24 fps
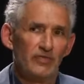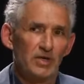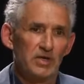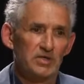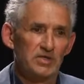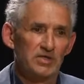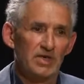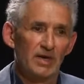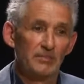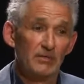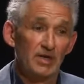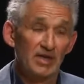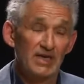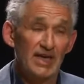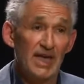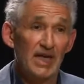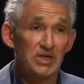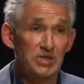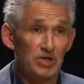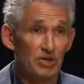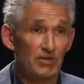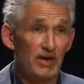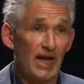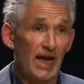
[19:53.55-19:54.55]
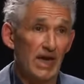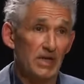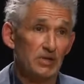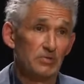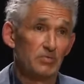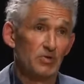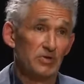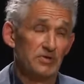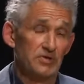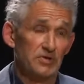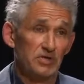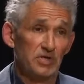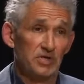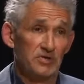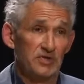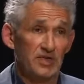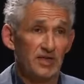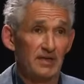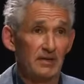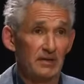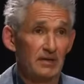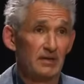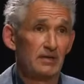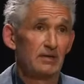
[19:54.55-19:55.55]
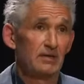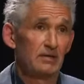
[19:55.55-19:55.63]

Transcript: first time that cataract wasn't just a,